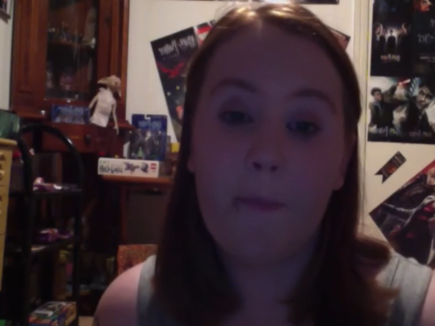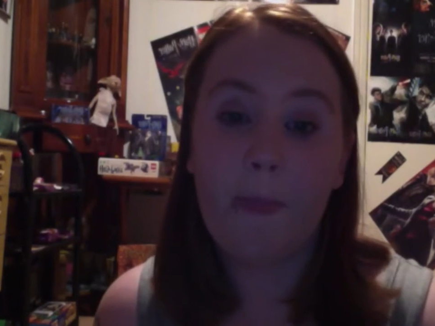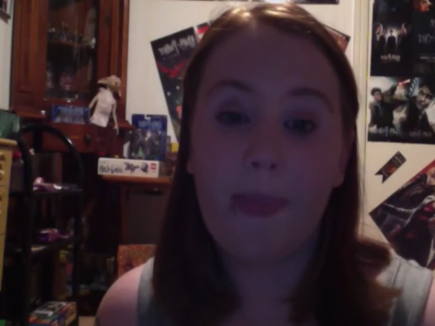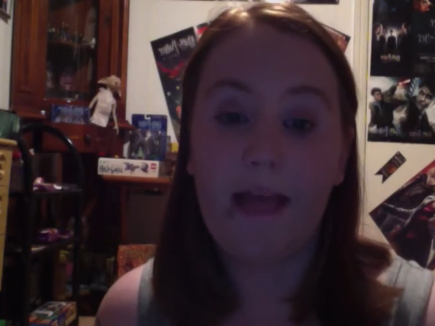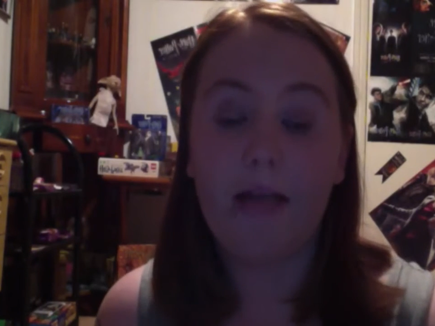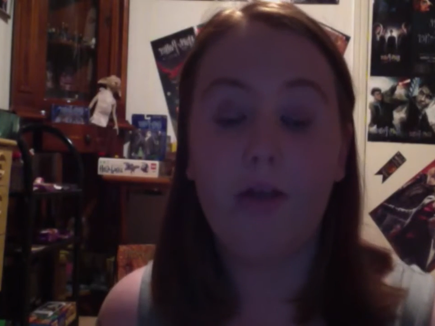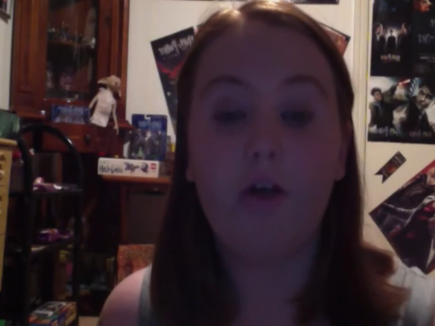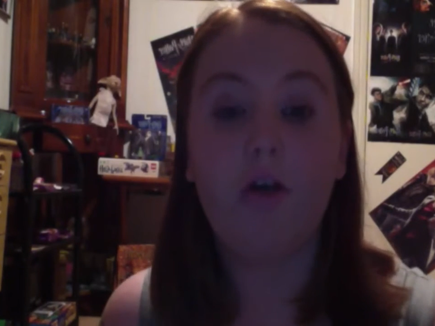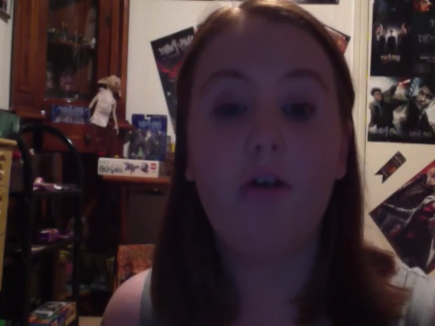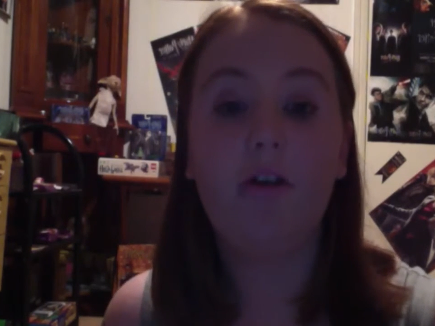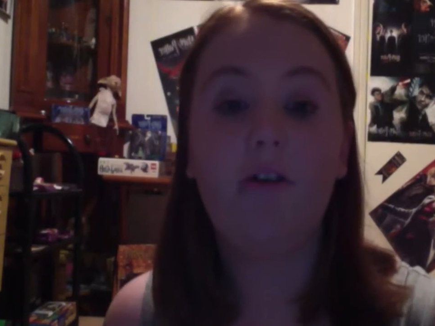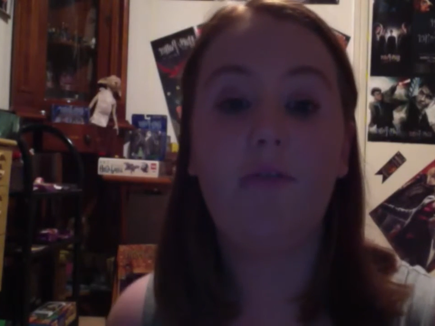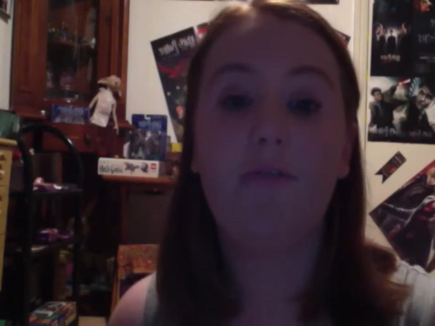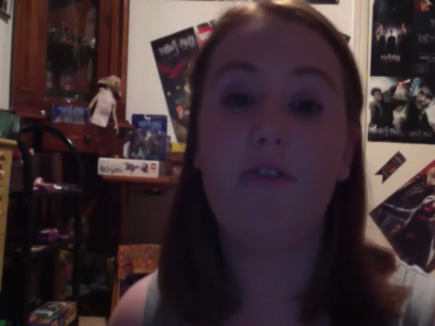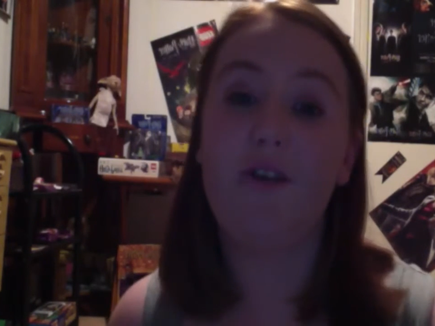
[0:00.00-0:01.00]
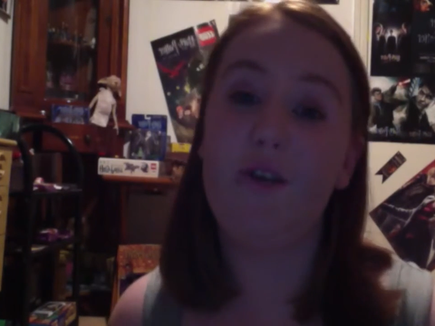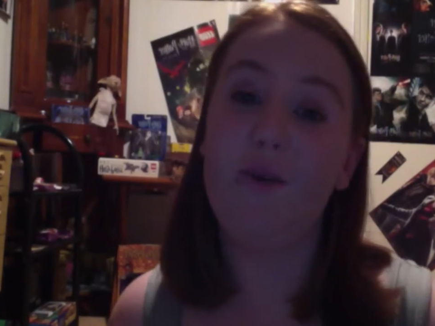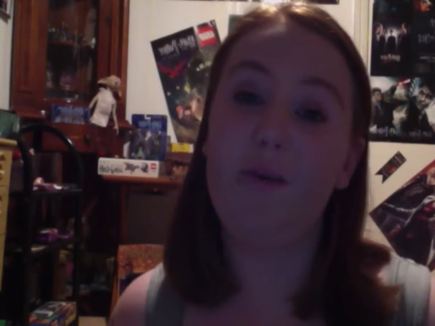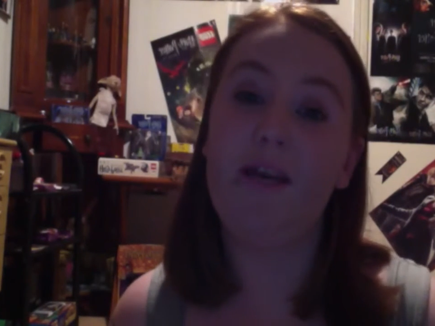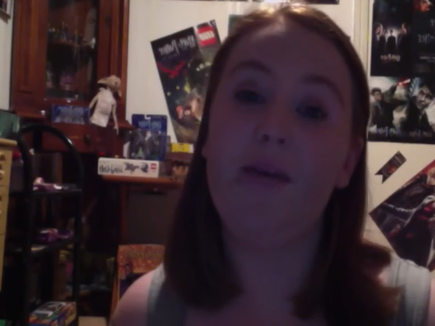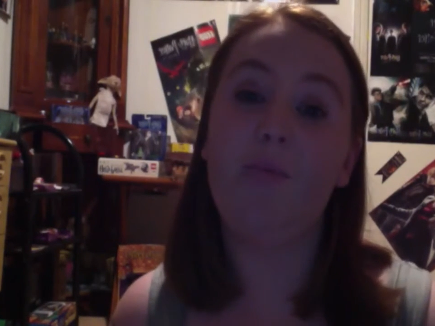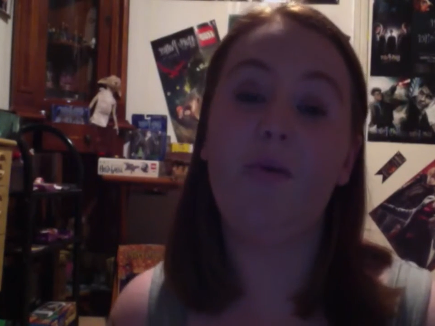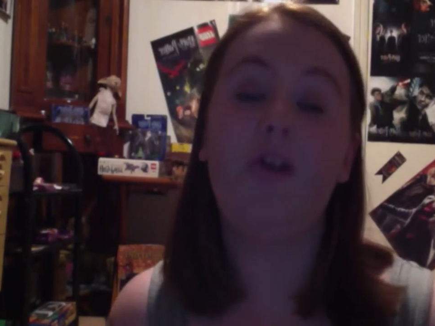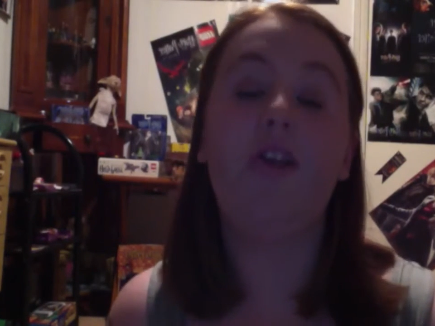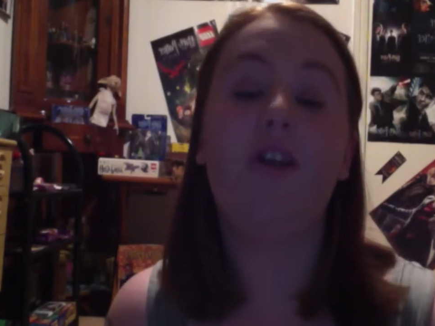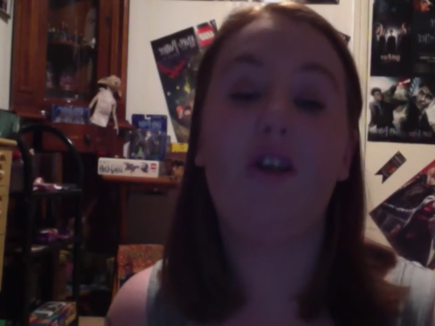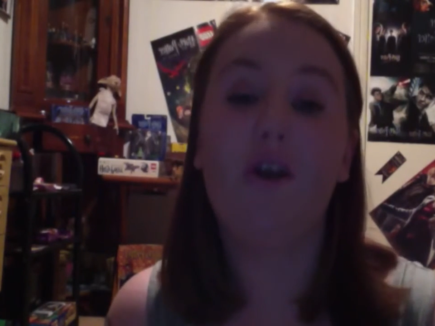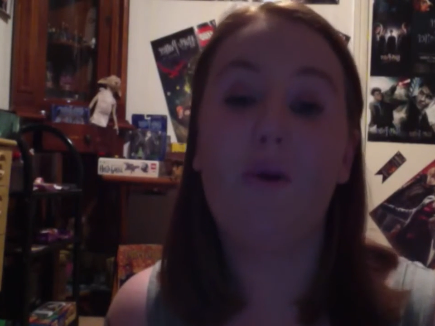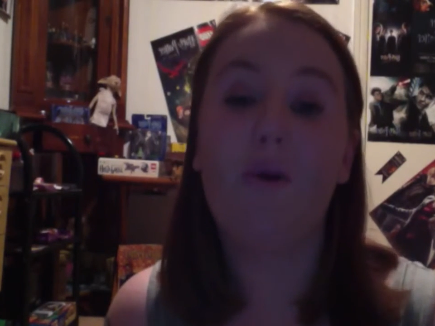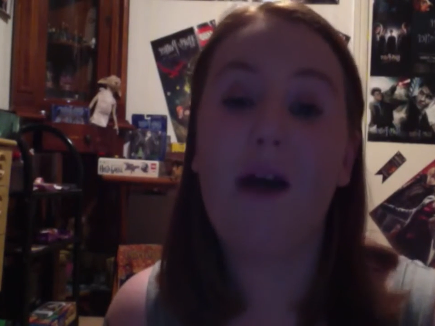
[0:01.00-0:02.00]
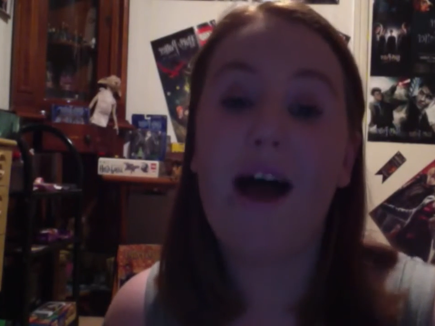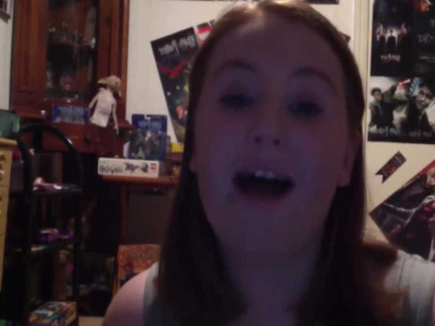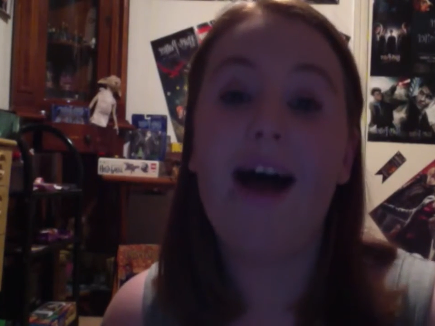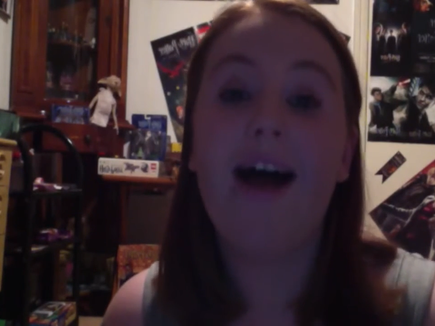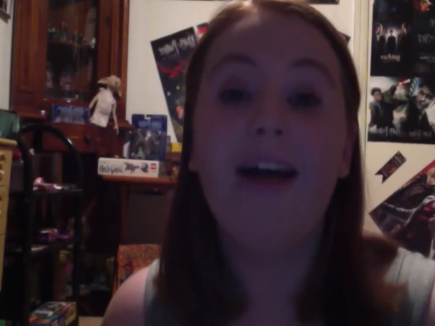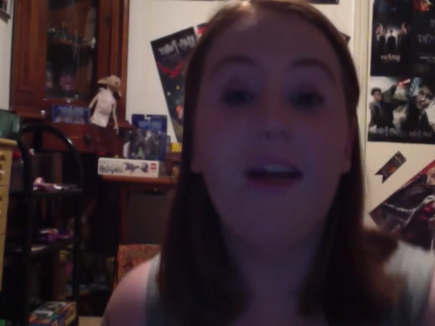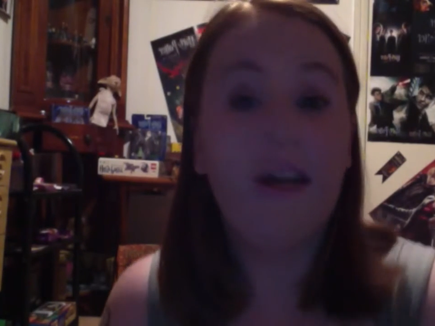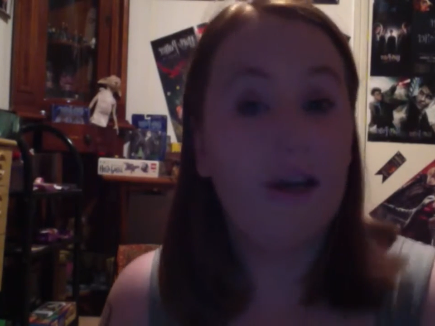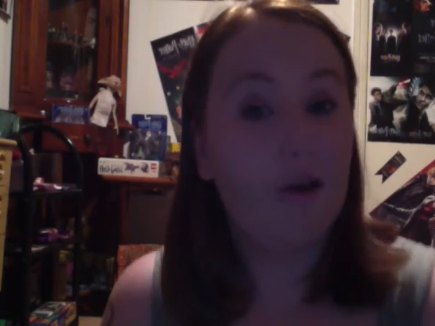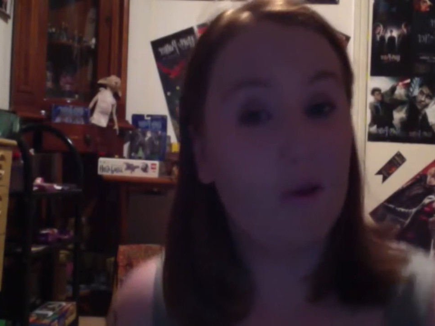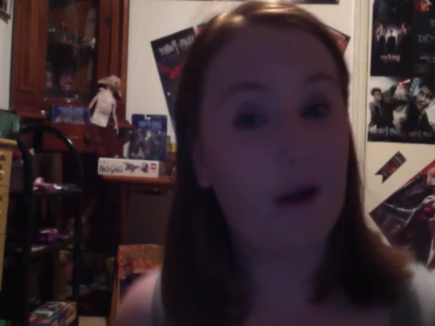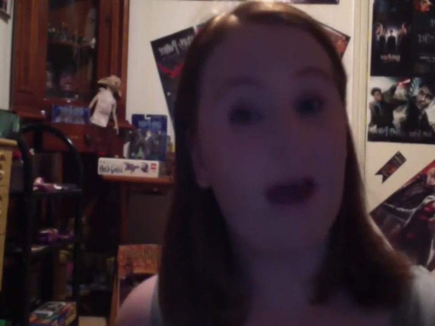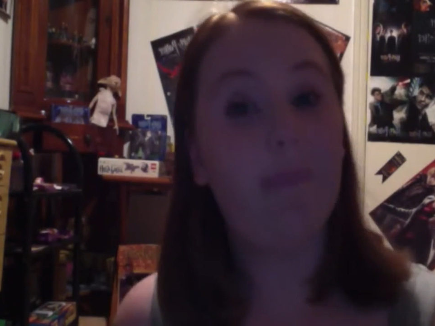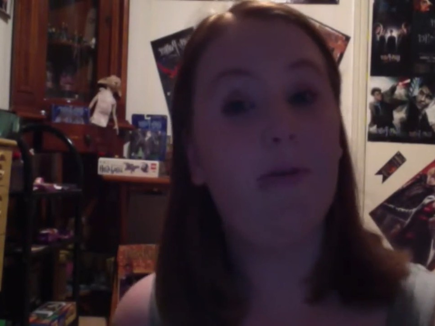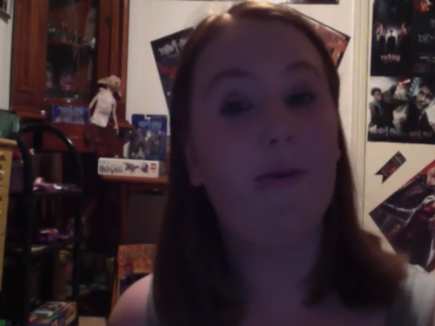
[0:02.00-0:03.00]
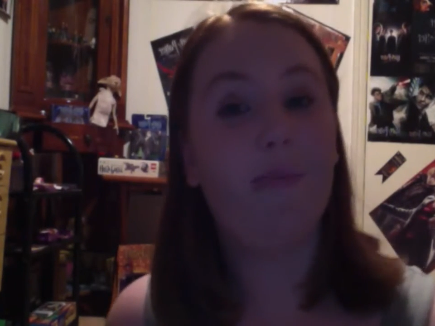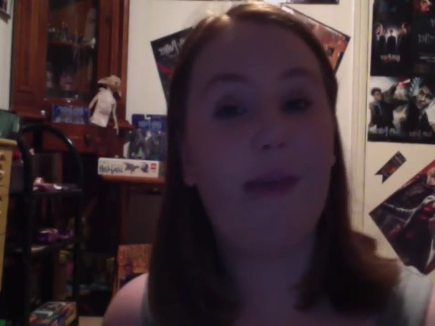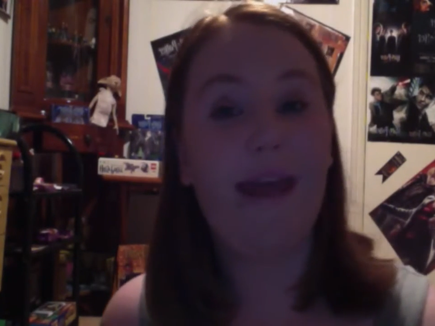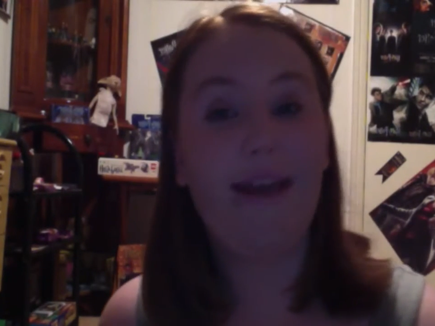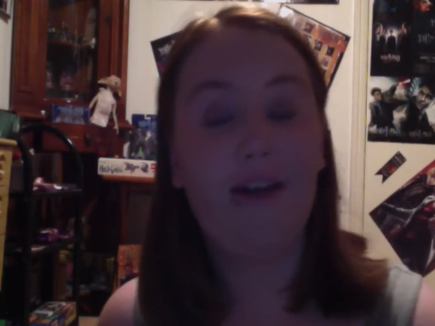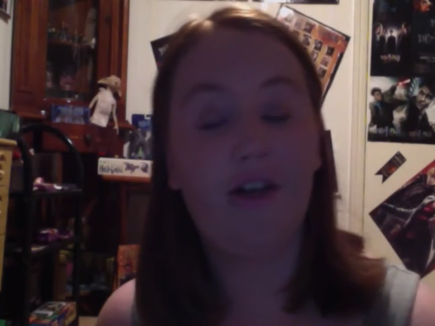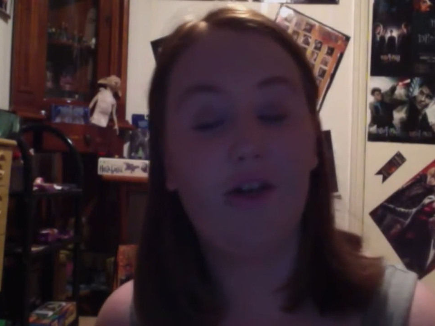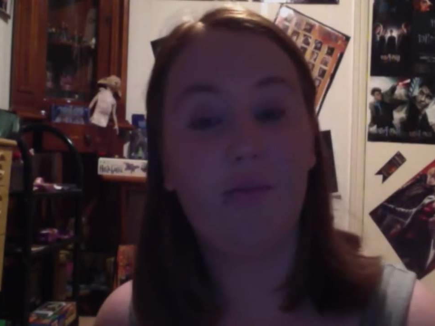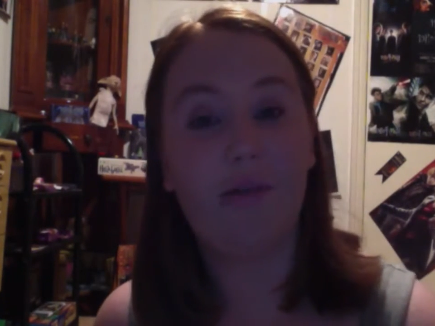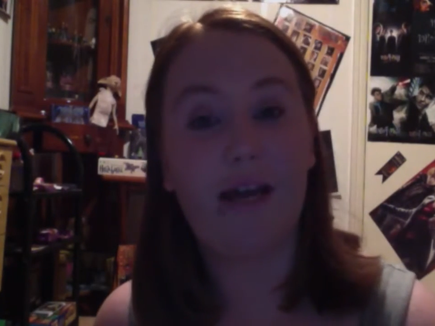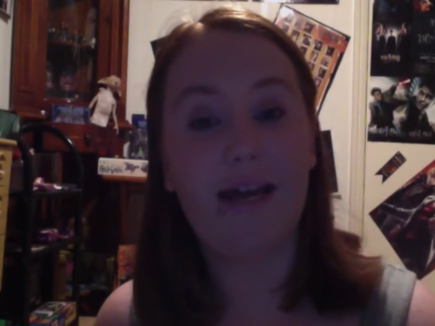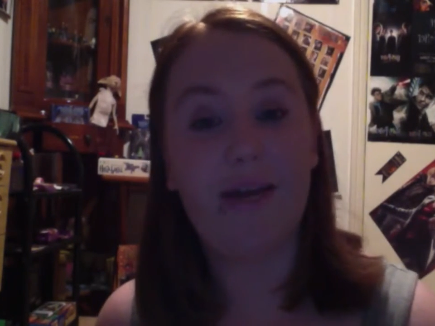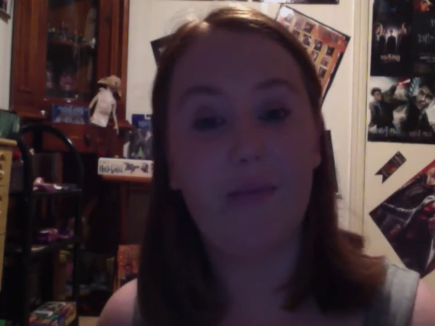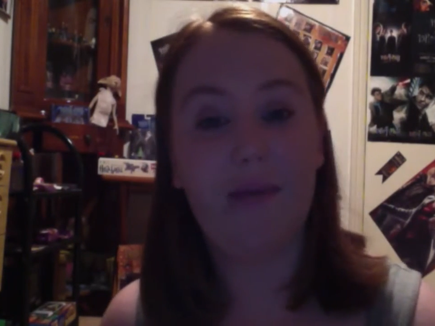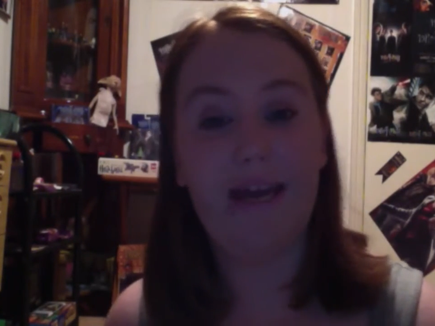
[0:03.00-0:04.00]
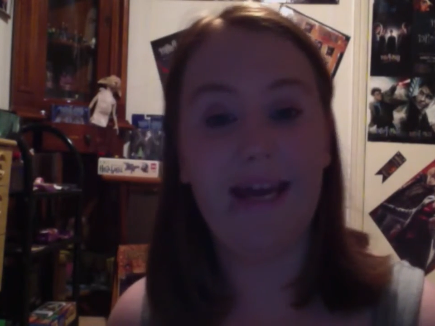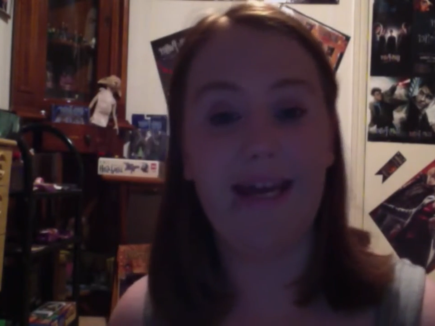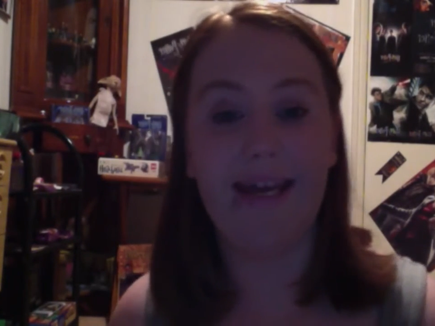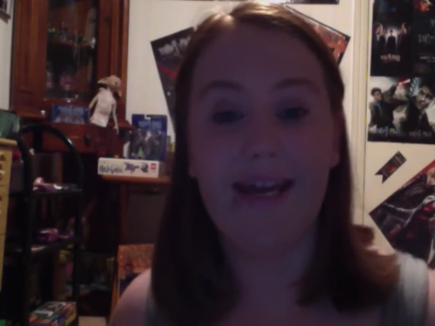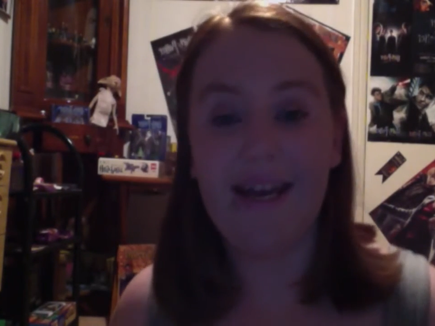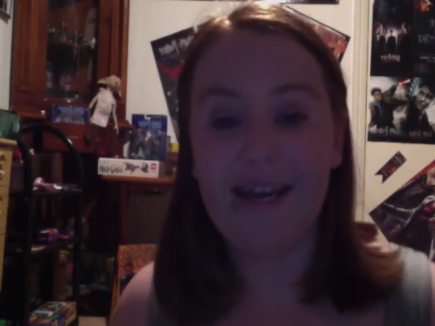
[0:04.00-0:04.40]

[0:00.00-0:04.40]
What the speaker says: look for you people who are crap at makeup like me.